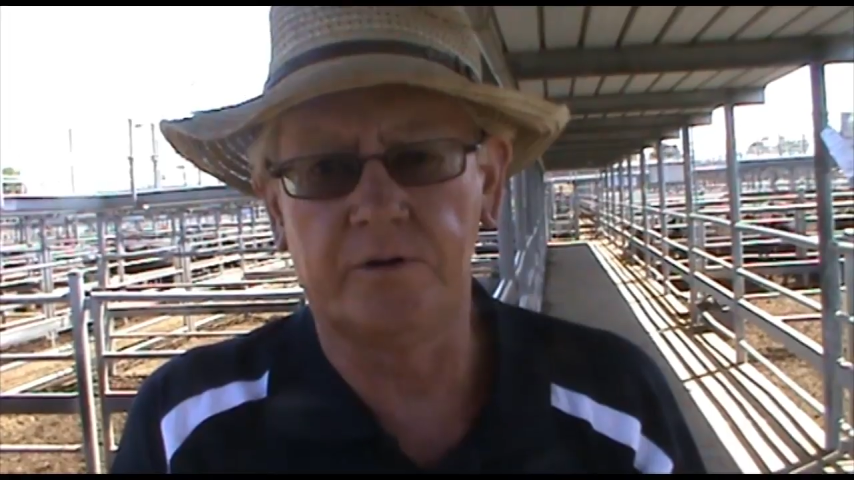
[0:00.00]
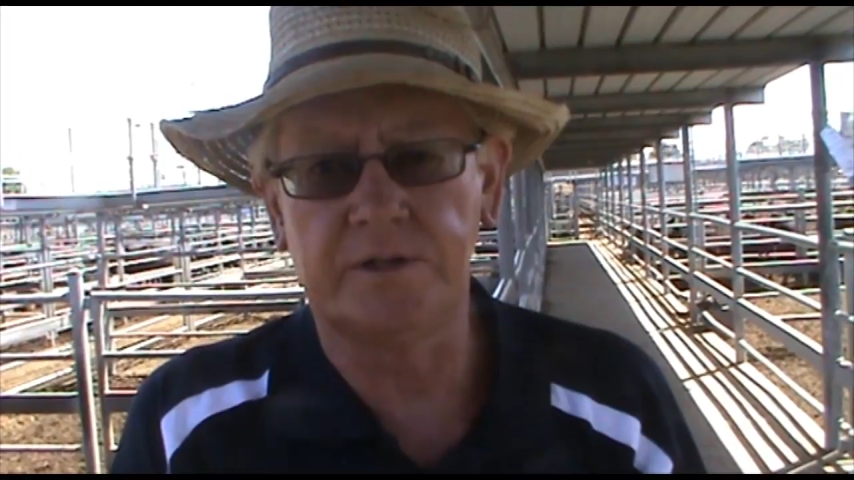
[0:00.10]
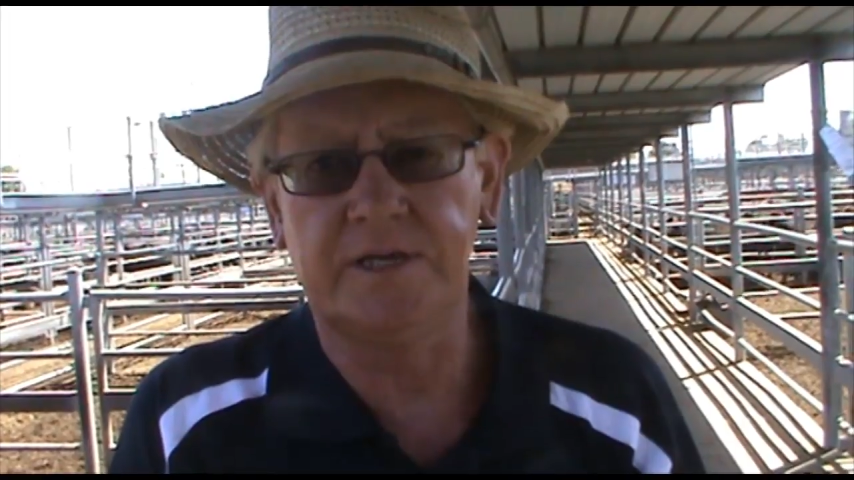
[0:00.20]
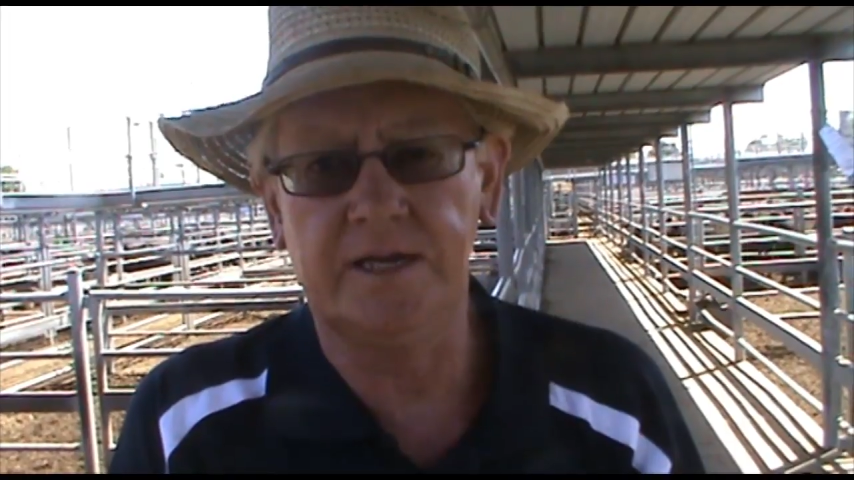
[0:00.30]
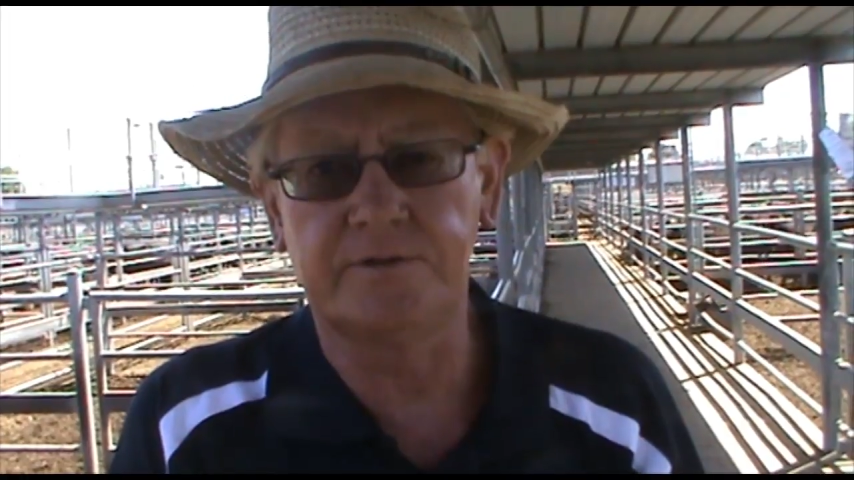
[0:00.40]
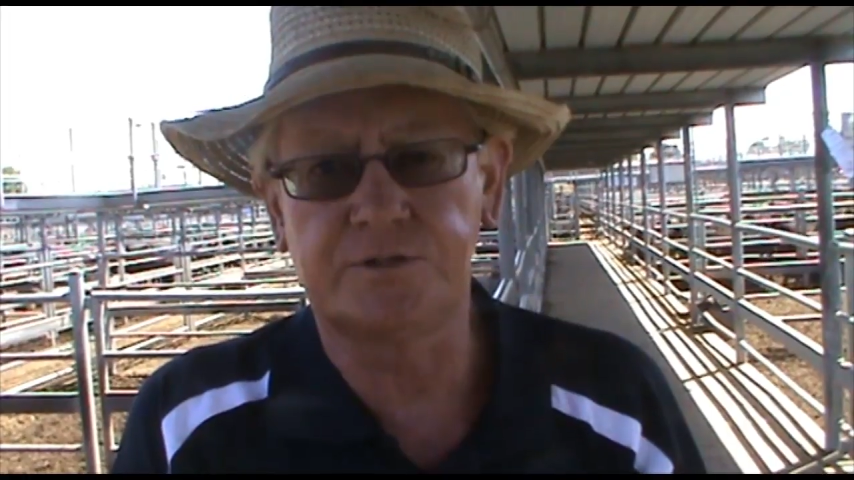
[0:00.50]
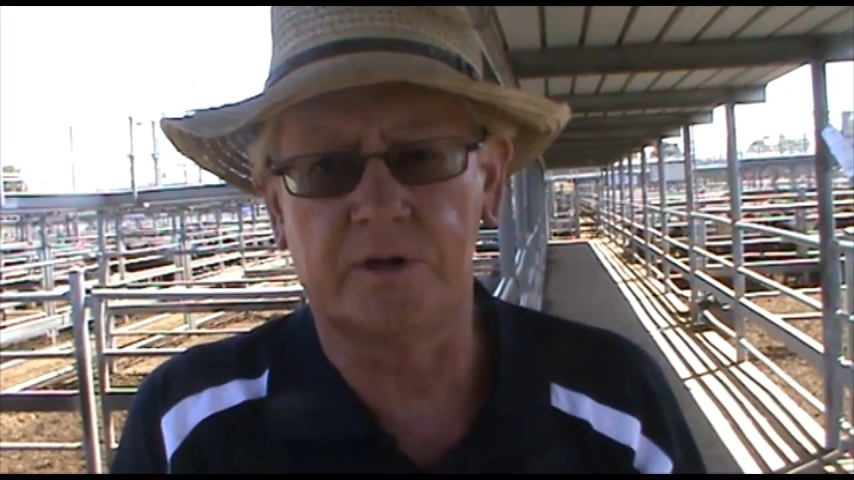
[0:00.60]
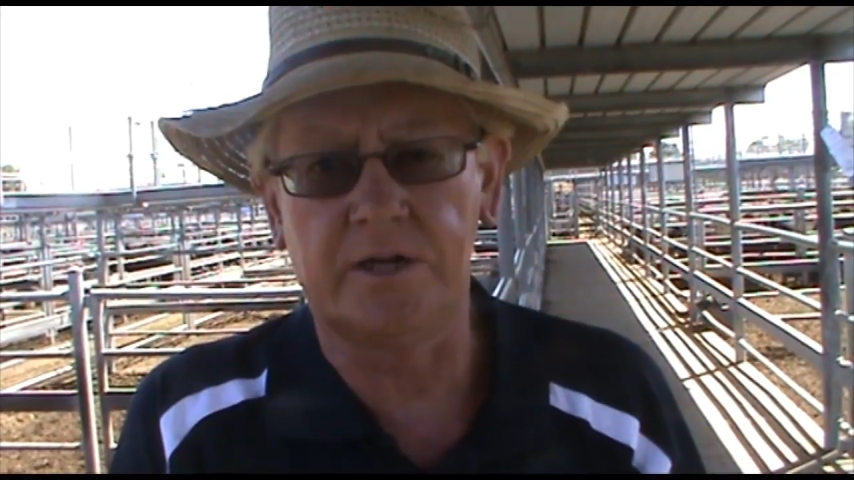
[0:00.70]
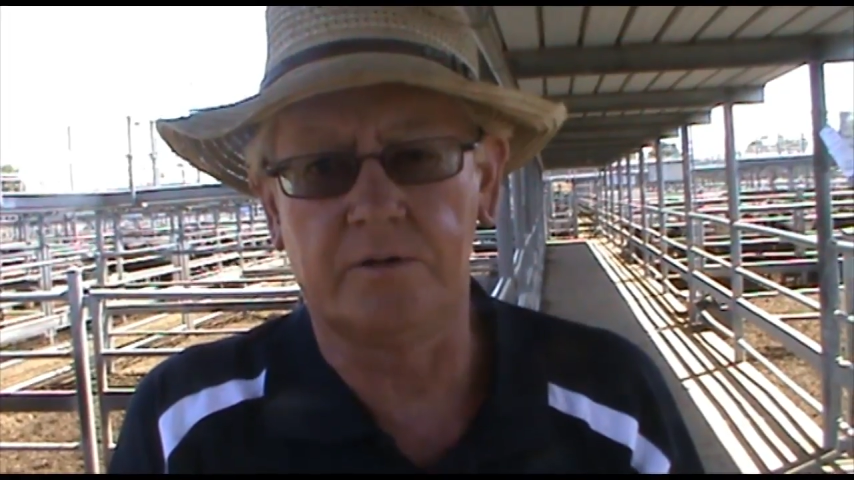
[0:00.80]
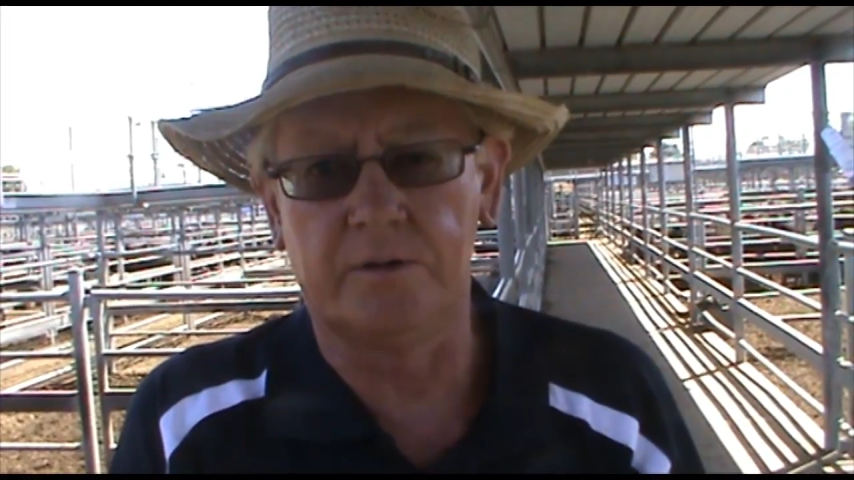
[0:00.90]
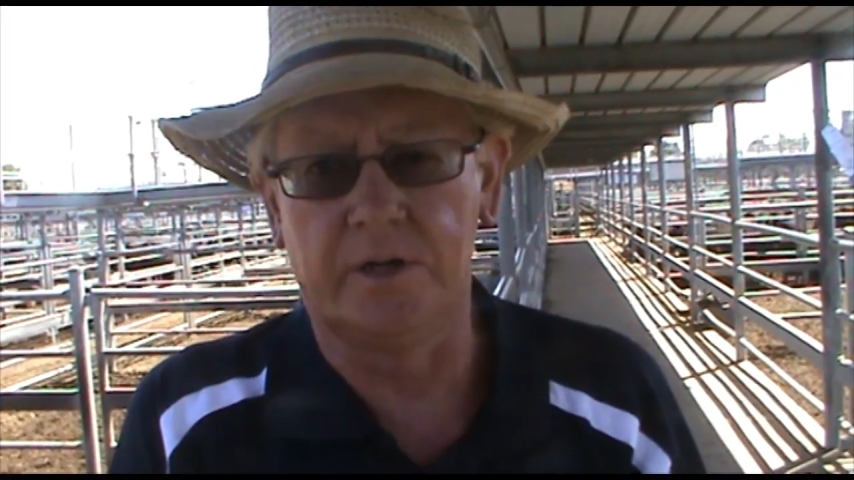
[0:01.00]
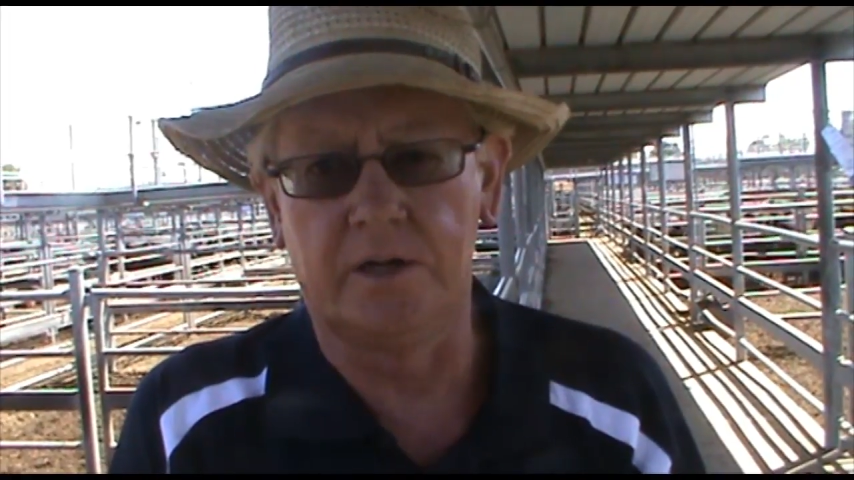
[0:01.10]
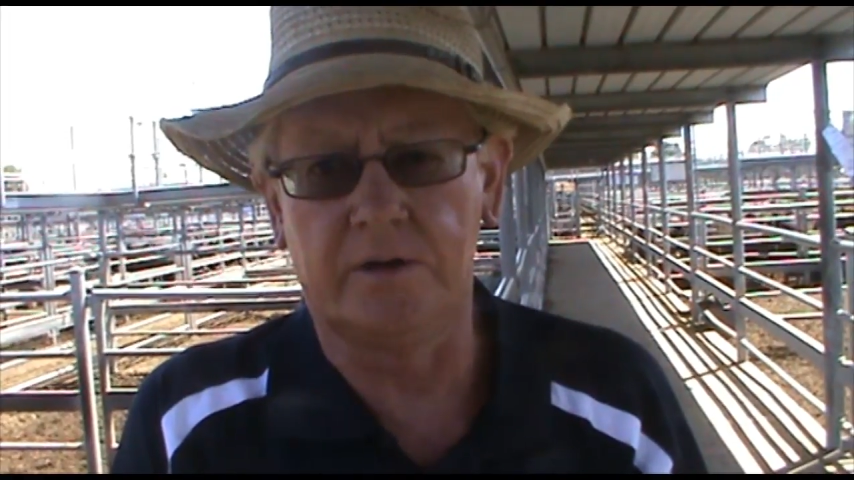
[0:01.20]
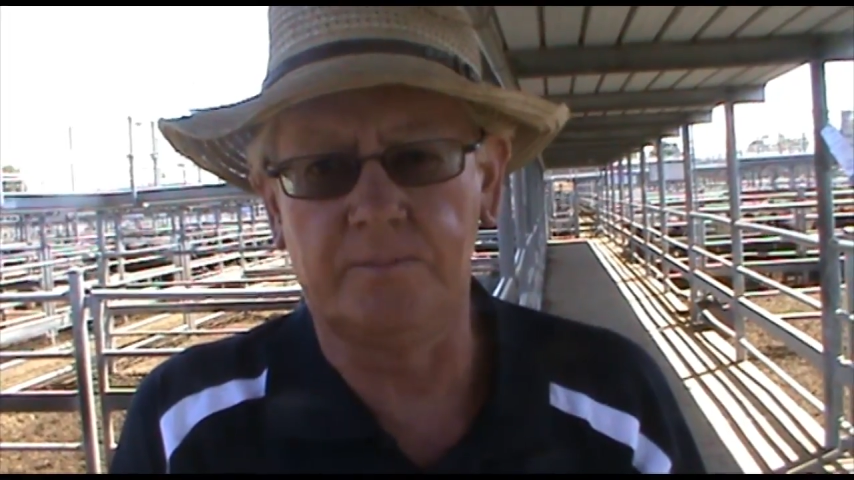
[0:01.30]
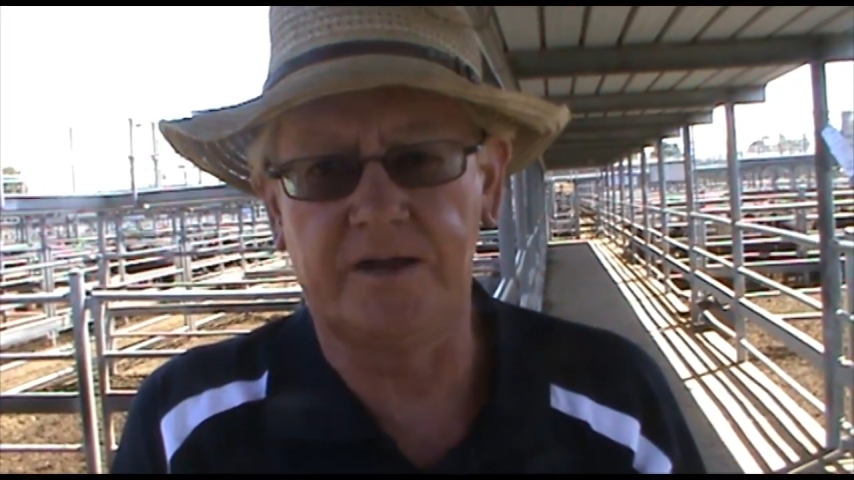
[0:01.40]
Brian Carey's, 29 on the
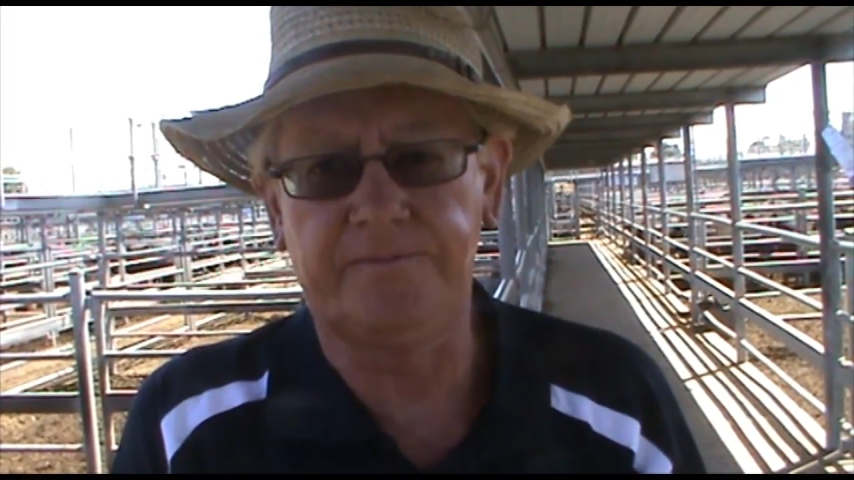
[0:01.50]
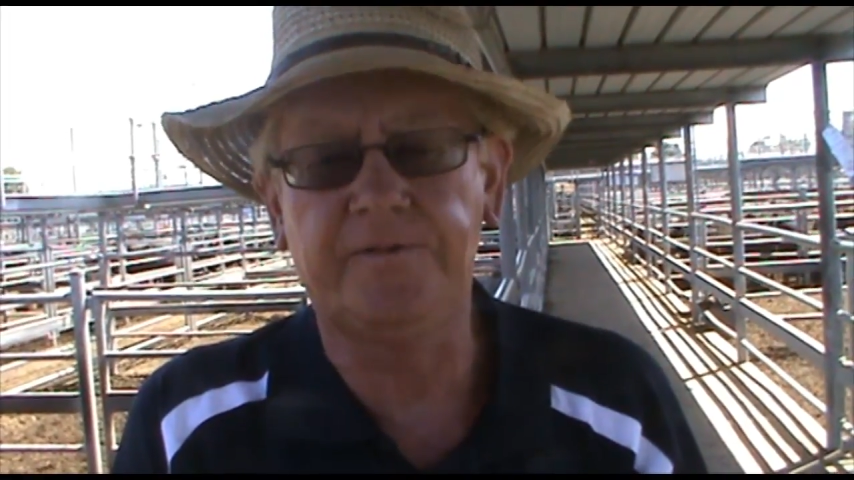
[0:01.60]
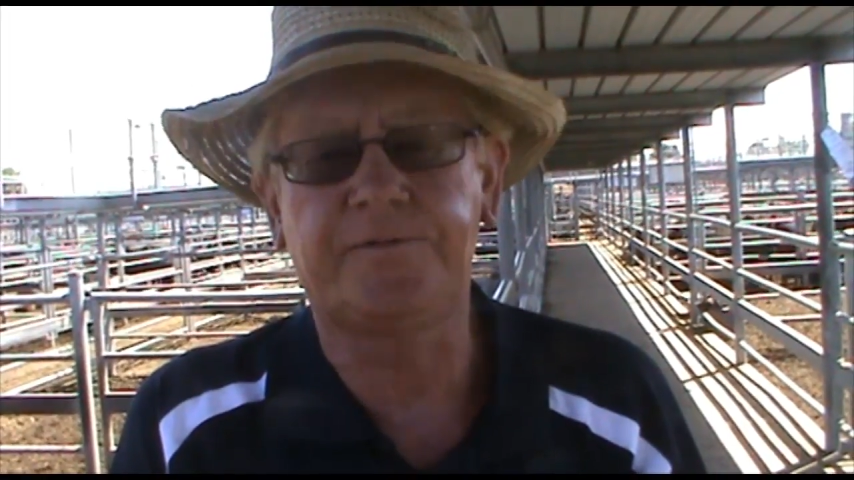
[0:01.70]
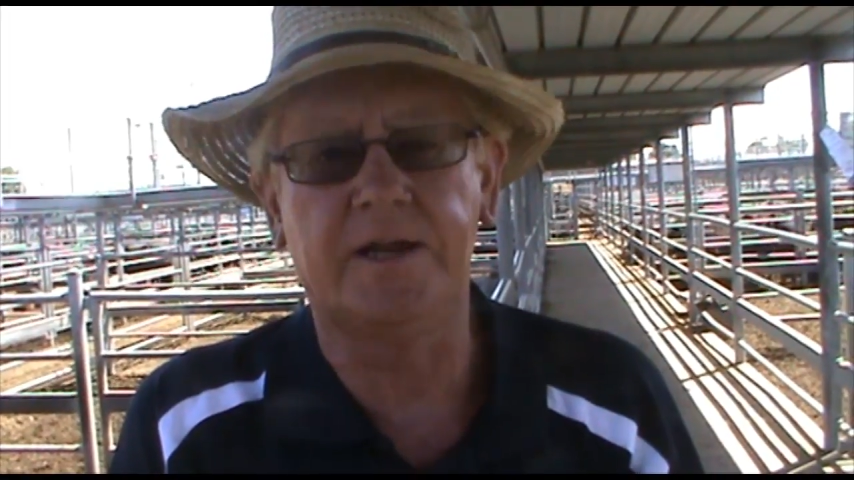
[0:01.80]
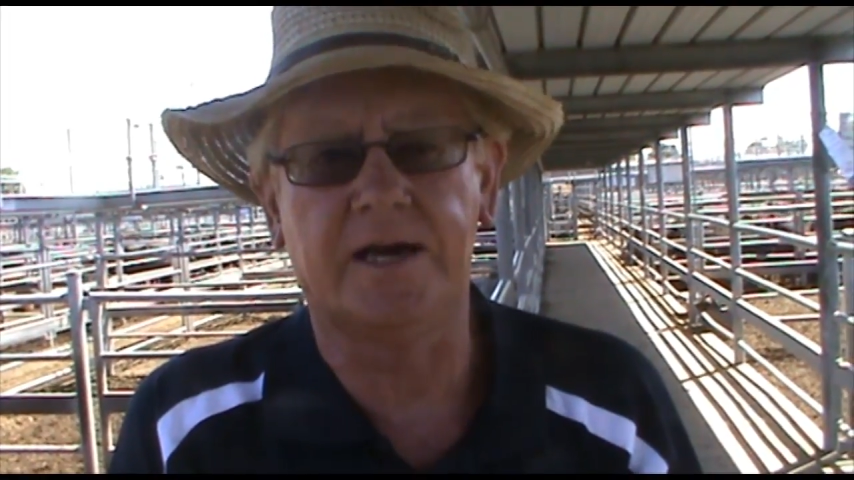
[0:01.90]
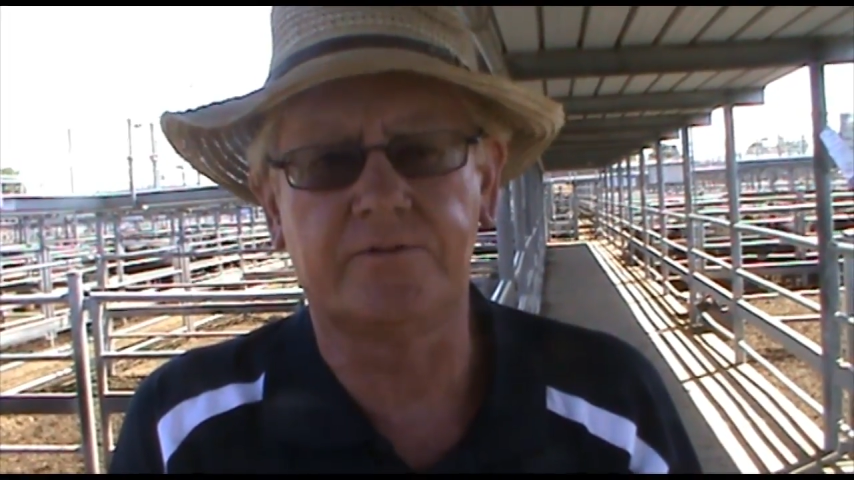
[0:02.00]
line, made $1,500.